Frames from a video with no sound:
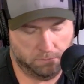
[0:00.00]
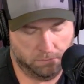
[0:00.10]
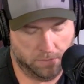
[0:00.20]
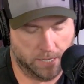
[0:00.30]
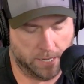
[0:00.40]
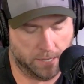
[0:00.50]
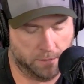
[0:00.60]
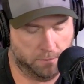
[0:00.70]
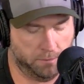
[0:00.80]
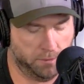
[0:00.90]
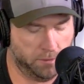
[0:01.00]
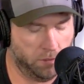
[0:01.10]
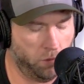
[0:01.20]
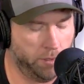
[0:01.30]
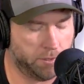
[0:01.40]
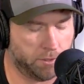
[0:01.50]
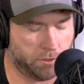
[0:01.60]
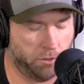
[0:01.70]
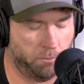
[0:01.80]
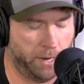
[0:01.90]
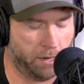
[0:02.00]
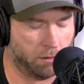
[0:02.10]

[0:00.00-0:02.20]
Yeah. The noises you make are